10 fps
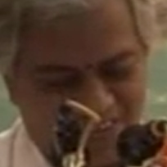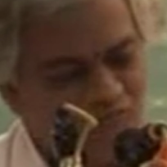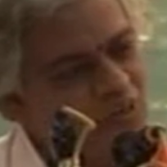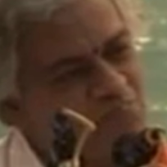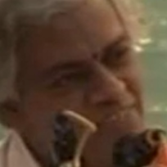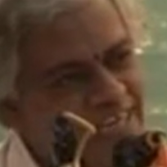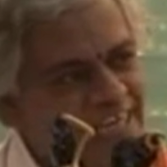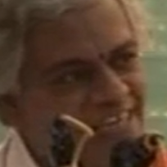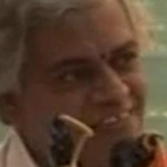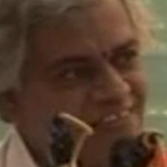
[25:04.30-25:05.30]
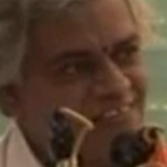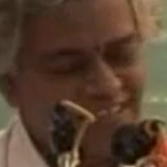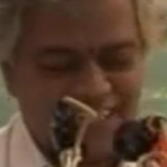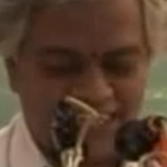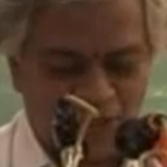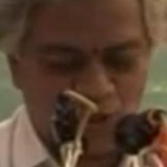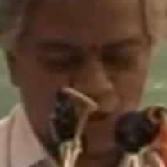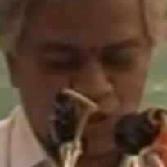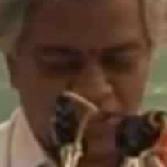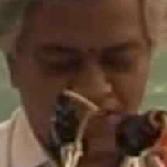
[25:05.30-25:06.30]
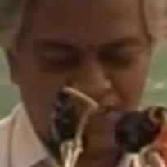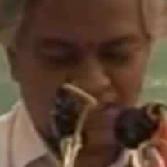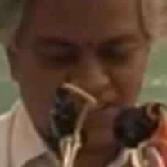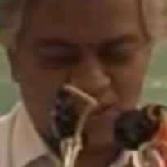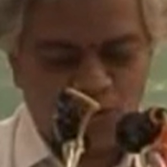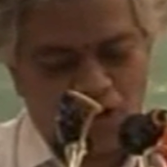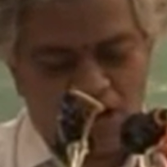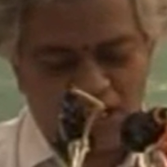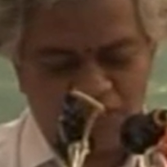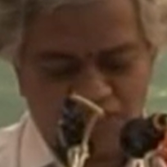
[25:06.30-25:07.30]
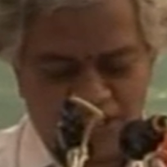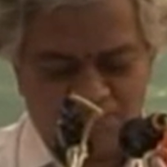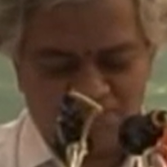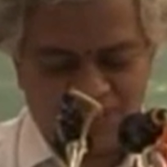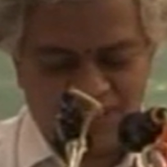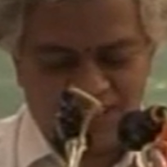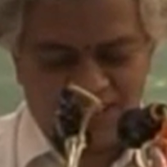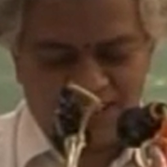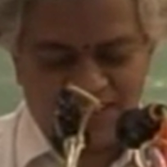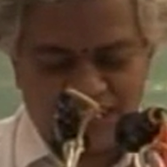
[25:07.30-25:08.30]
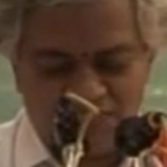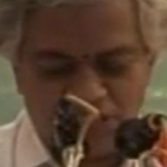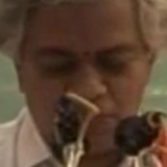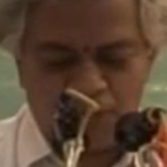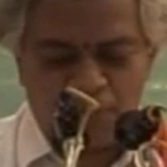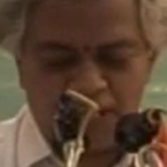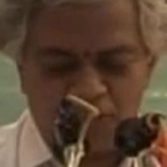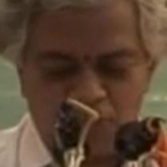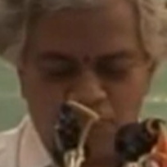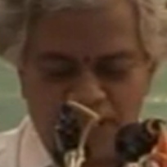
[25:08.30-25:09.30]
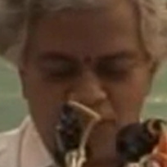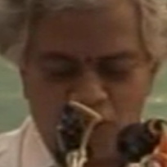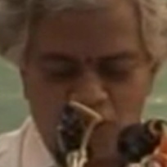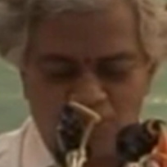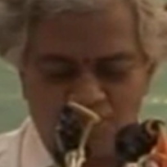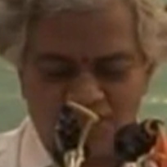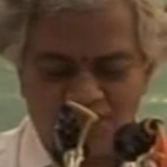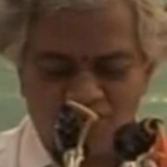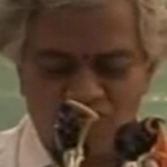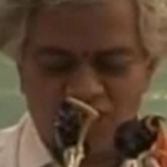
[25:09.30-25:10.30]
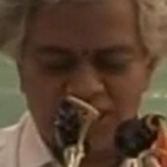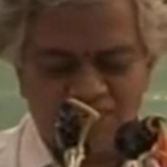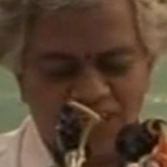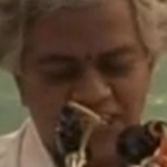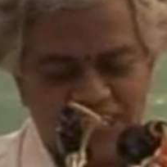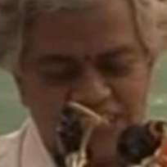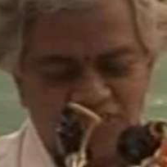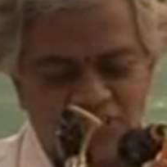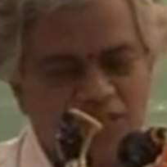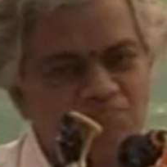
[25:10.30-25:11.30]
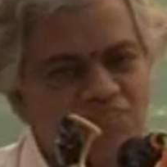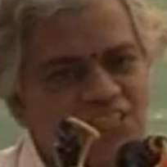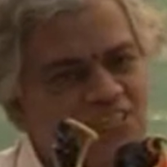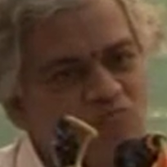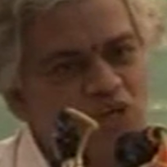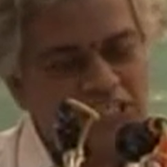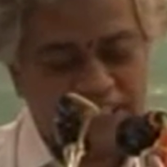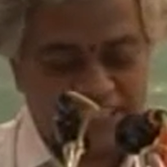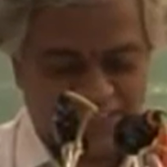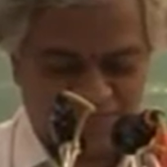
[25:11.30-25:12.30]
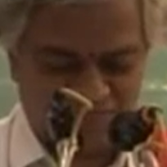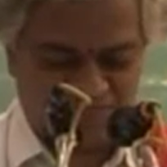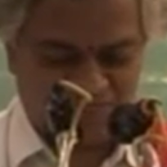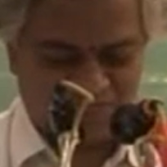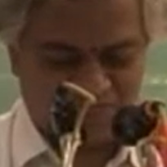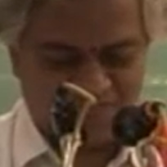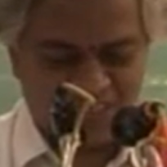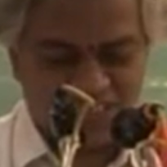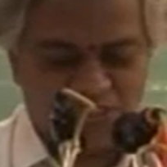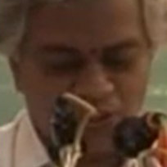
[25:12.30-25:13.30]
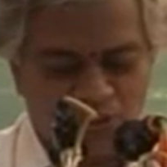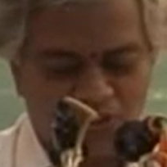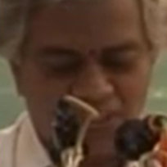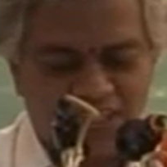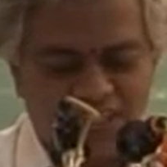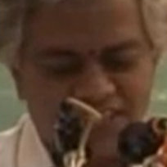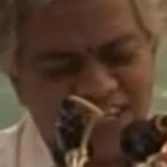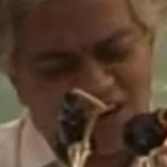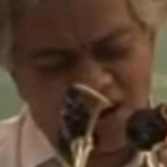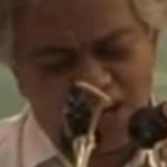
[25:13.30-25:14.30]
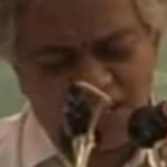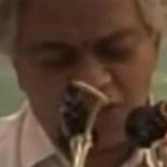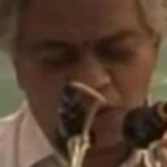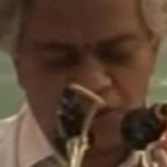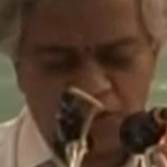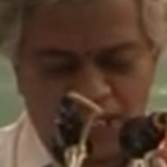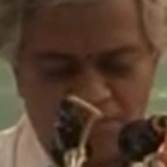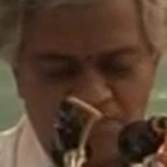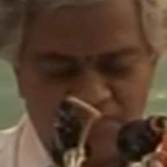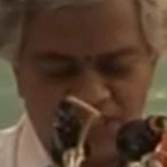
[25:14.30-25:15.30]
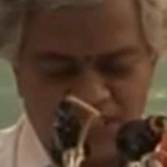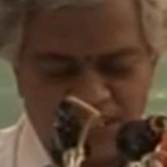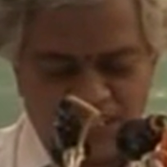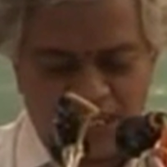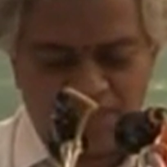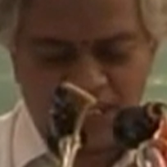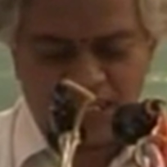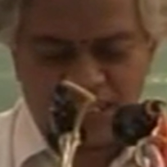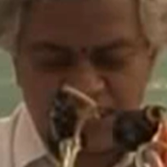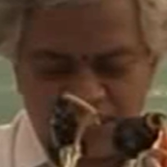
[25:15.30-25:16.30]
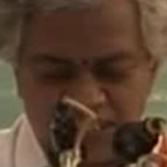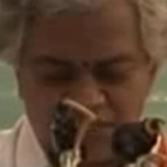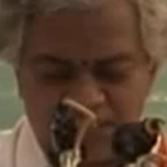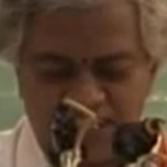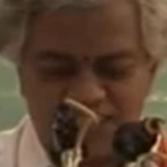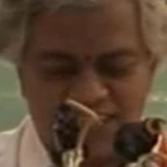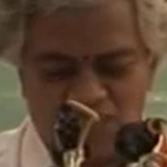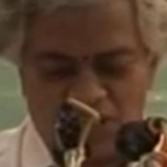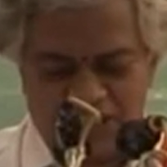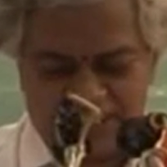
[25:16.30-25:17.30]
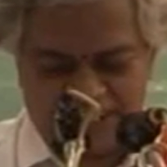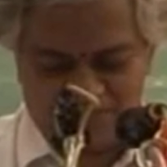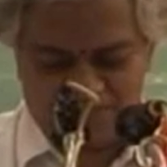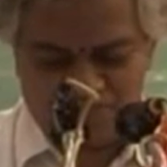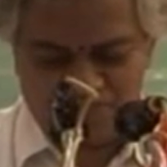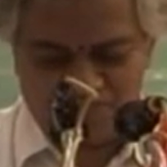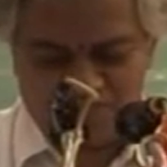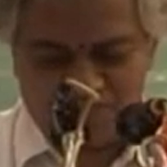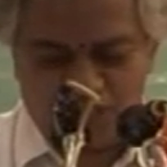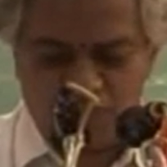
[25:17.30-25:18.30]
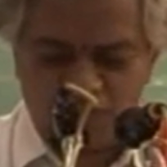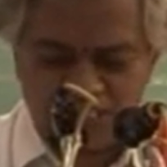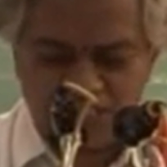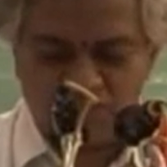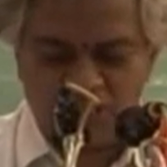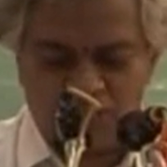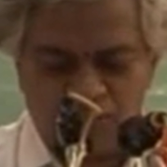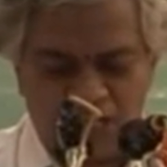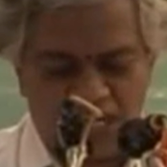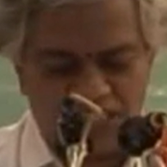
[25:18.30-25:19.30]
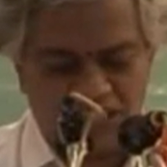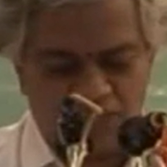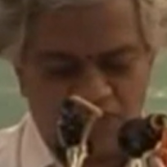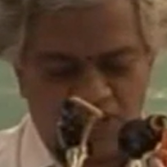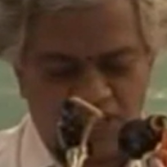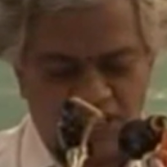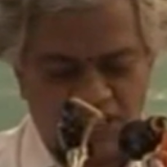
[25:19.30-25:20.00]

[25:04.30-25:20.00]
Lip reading: From there, he wrote to all of them that he was prepared to bring home whatever each of them wanted. So, they all wrote to him, giving a list of things they wanted. The first wife asked for